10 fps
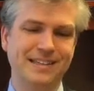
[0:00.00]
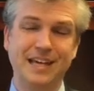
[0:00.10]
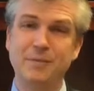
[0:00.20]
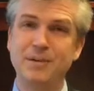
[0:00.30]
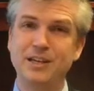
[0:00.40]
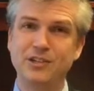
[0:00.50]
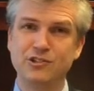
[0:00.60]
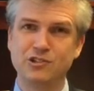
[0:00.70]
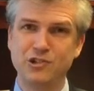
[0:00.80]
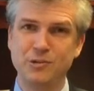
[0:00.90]
got to be
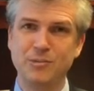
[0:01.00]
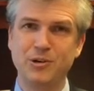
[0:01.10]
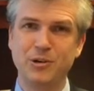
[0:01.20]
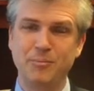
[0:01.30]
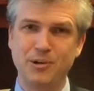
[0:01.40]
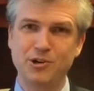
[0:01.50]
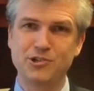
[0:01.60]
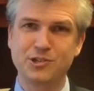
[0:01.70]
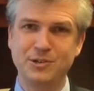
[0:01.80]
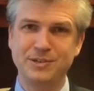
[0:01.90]
consumer or
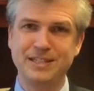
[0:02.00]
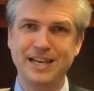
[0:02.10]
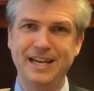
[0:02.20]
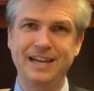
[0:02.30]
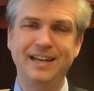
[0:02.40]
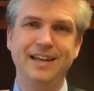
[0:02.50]
personal debt,